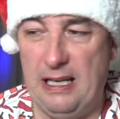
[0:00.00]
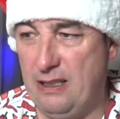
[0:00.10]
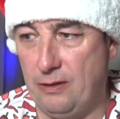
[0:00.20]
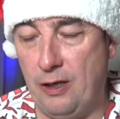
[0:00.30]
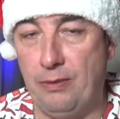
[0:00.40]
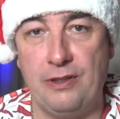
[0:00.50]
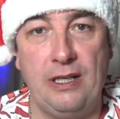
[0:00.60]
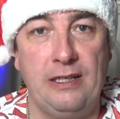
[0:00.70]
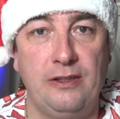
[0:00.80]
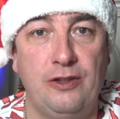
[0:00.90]
and a couple of
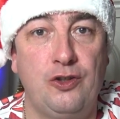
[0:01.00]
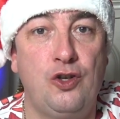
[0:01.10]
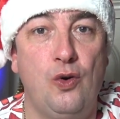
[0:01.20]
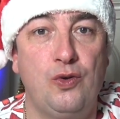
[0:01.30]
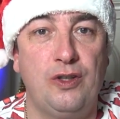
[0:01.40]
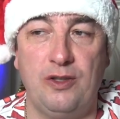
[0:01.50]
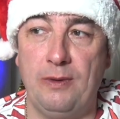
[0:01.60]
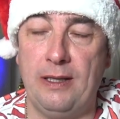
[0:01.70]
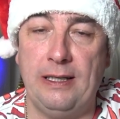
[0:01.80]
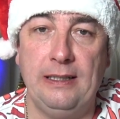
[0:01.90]
slices of toast or
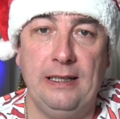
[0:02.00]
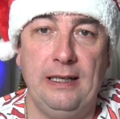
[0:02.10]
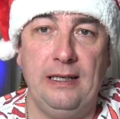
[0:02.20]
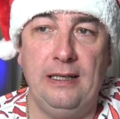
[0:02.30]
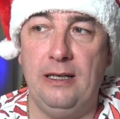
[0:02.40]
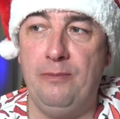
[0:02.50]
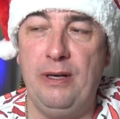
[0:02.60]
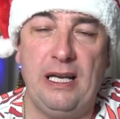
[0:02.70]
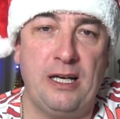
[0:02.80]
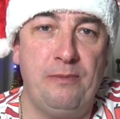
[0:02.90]
something like that. A
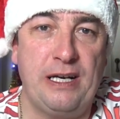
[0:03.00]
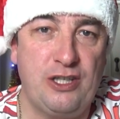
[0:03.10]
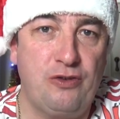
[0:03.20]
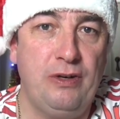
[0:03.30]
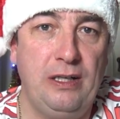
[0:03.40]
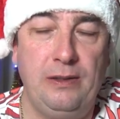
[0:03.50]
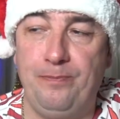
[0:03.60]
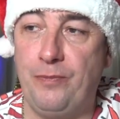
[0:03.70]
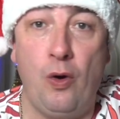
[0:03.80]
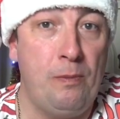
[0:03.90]
bit like a mixed grill.
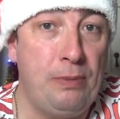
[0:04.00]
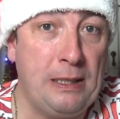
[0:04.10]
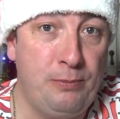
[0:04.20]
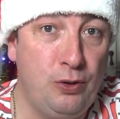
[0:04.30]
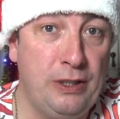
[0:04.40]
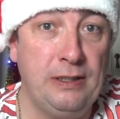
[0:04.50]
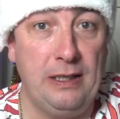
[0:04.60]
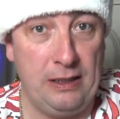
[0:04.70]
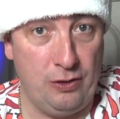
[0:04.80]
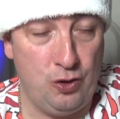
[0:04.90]
Oh, and black pudding.
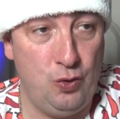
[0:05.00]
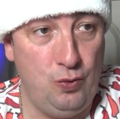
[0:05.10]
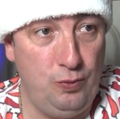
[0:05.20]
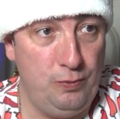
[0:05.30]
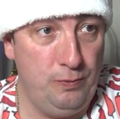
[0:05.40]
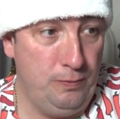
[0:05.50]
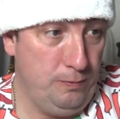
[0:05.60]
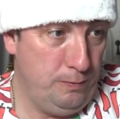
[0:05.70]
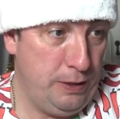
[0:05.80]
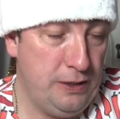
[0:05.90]
I got 2
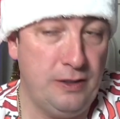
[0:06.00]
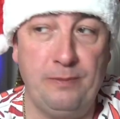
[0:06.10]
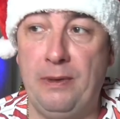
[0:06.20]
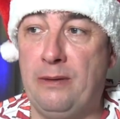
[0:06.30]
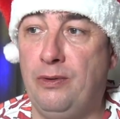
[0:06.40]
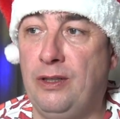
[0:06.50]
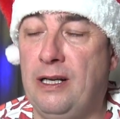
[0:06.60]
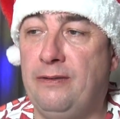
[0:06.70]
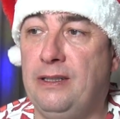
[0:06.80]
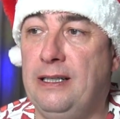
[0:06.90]
pieces of black pudding
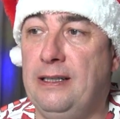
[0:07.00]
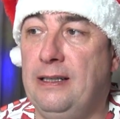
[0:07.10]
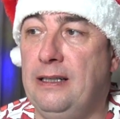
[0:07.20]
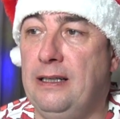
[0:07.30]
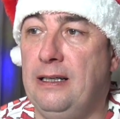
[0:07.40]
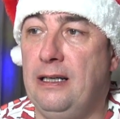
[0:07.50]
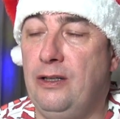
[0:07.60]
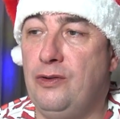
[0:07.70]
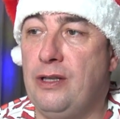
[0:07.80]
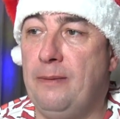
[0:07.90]
left. I'll
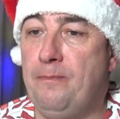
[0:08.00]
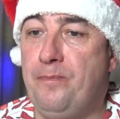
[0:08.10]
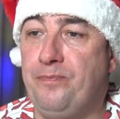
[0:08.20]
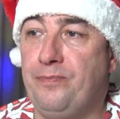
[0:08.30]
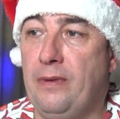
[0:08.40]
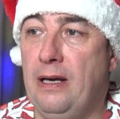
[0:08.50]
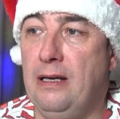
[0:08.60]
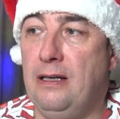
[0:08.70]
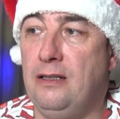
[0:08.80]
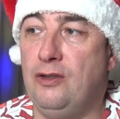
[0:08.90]
use them.
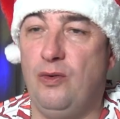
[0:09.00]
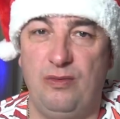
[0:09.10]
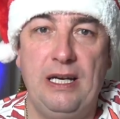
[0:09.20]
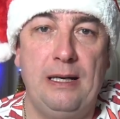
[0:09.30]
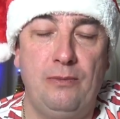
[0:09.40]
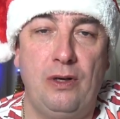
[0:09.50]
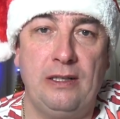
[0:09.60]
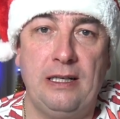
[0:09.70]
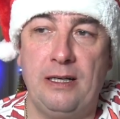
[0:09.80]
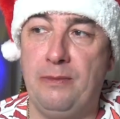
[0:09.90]
So yeah, more or
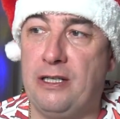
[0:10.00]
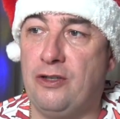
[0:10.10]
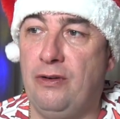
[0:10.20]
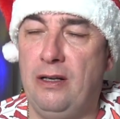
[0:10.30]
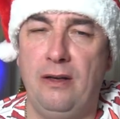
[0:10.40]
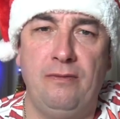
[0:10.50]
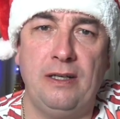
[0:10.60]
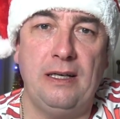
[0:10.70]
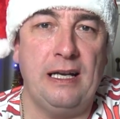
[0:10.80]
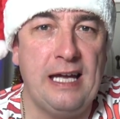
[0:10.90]
less like a mixed grill,
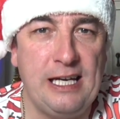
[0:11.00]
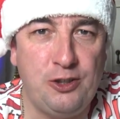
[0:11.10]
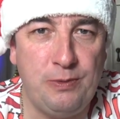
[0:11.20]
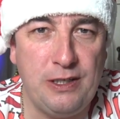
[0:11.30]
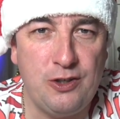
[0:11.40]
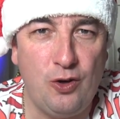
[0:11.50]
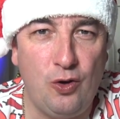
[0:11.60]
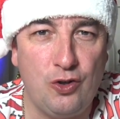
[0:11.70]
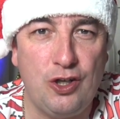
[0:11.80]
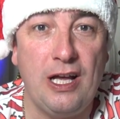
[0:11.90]
lovely. And HP
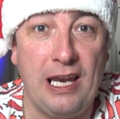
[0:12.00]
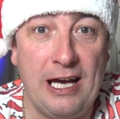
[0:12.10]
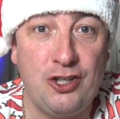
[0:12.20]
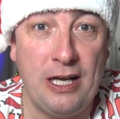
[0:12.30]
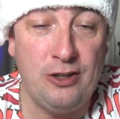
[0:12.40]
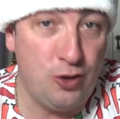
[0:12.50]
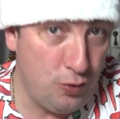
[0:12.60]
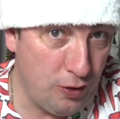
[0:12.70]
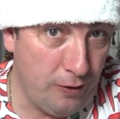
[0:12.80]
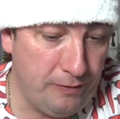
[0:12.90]
sauce,
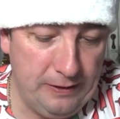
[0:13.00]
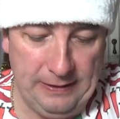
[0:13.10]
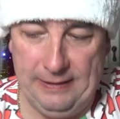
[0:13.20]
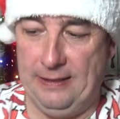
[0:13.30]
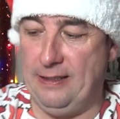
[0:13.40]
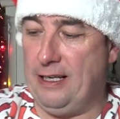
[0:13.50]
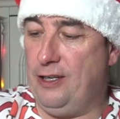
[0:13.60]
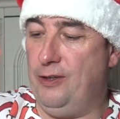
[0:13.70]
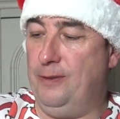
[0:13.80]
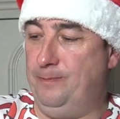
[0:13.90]
Lascentos of.
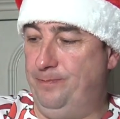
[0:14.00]
Thank you.